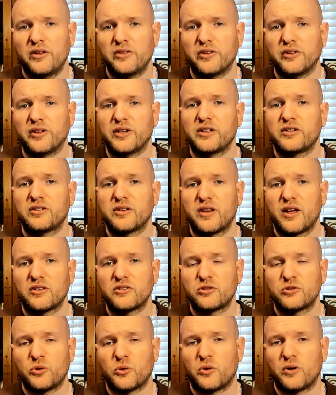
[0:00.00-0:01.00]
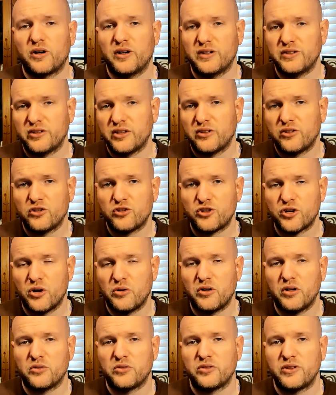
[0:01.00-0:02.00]
The link to that store is in the show
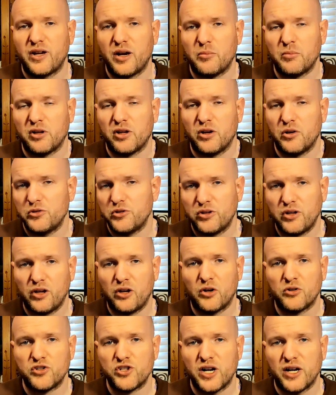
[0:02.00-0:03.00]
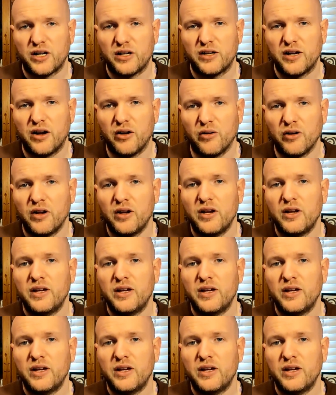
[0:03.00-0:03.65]
notes down below. You can go check it out.